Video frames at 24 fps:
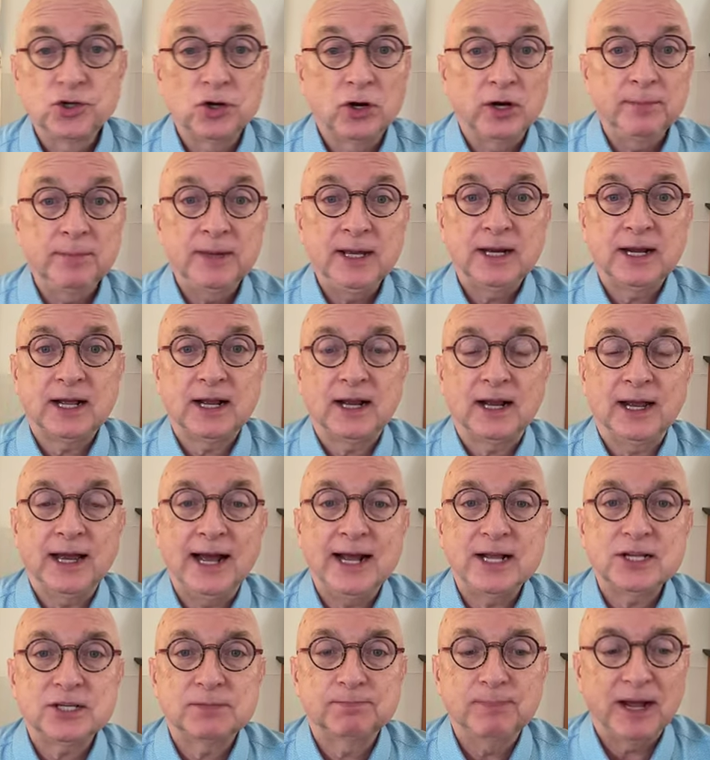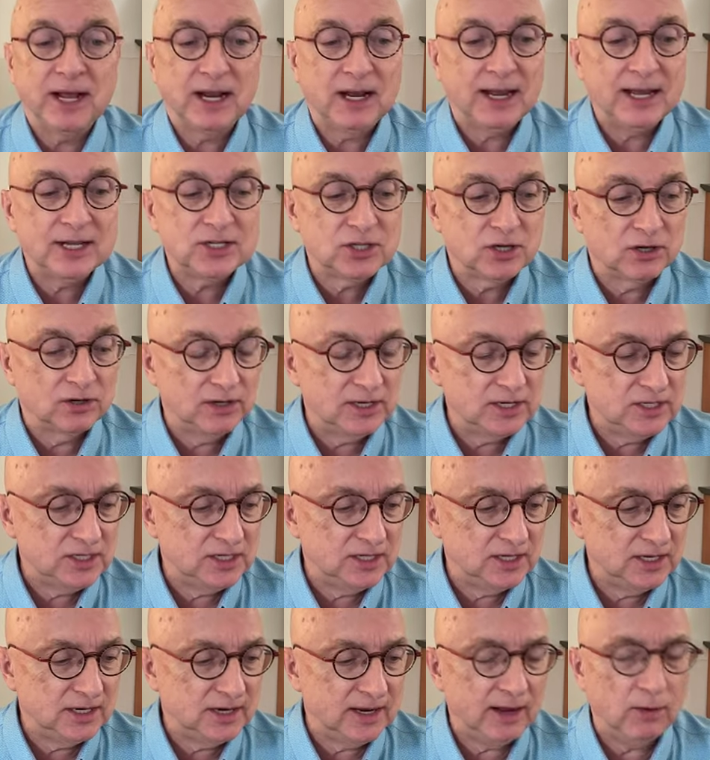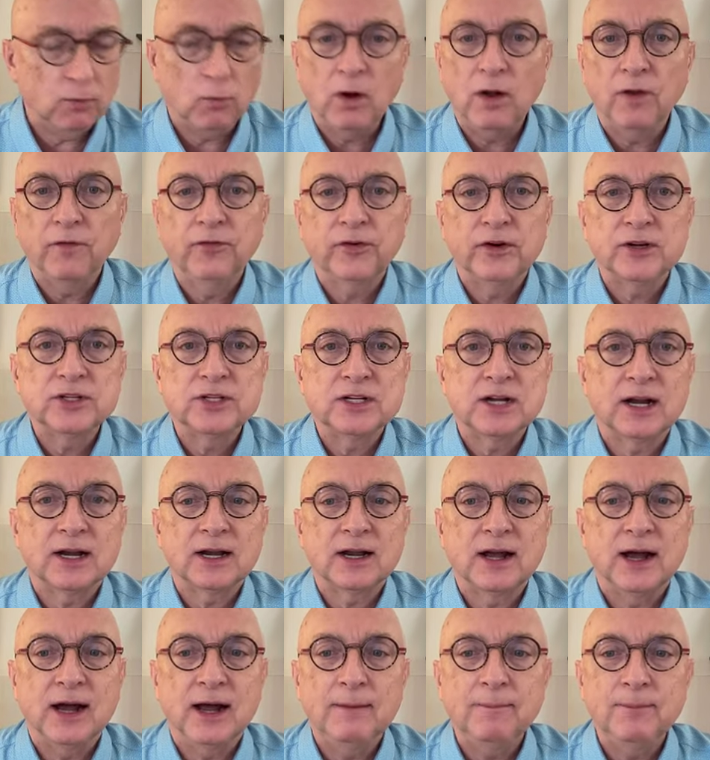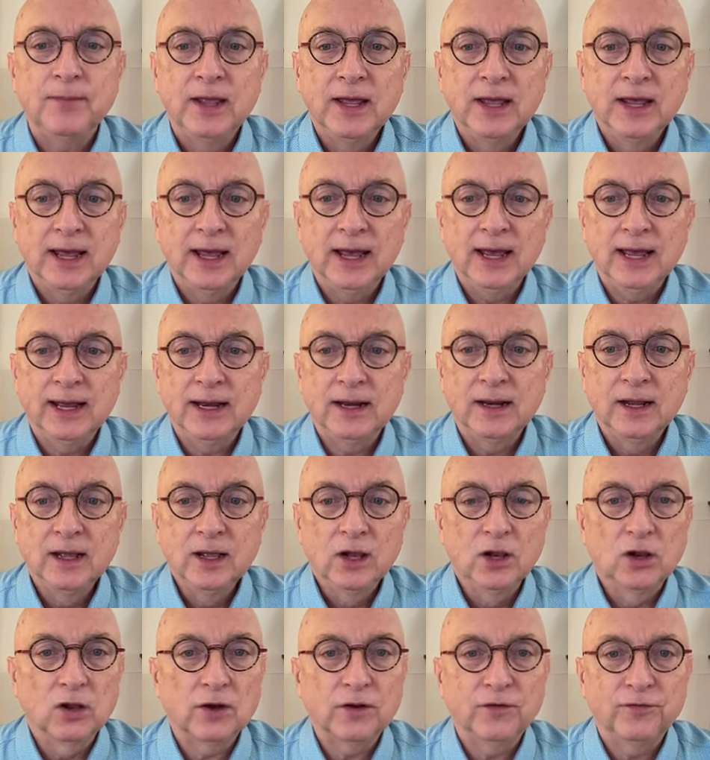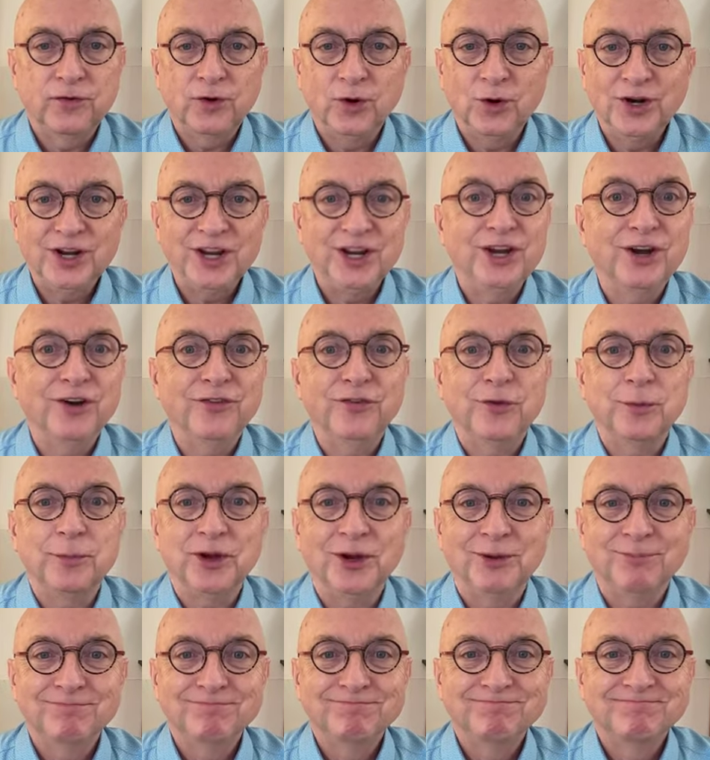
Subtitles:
join me at a class. My classes are listed at waltfritz.com, and looking forward to hear from you.